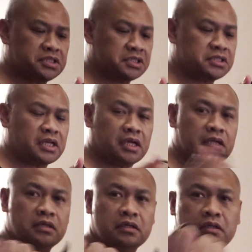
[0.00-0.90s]
It's just
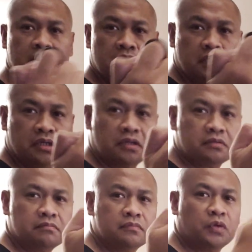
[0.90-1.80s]
the
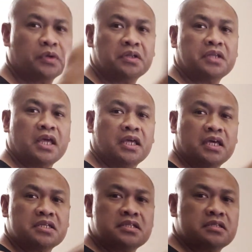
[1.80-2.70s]
real thing
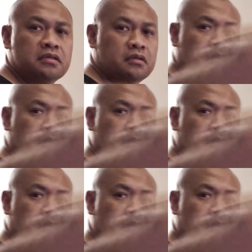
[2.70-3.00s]
is